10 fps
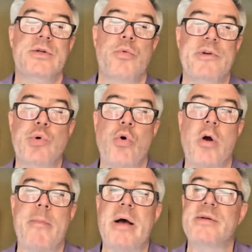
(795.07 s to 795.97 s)
So if we
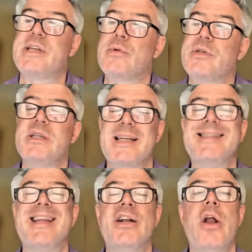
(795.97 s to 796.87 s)
talk about Celsius,
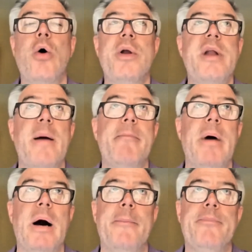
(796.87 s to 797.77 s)
it's the lower
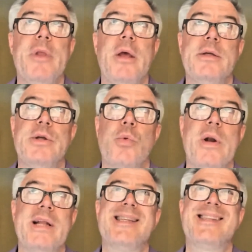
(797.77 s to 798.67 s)
number. So
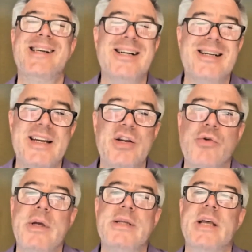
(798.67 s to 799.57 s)
when it's 30
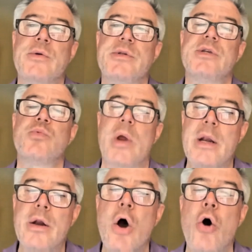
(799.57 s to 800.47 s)
degrees Celsius,
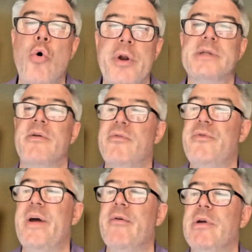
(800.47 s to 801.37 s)
we know that it's a
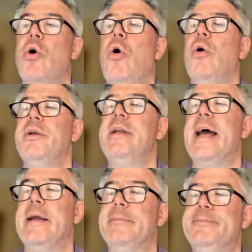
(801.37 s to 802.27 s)
very hot
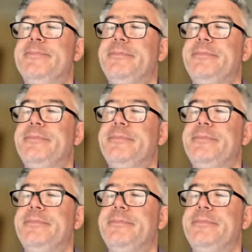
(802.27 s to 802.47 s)
day.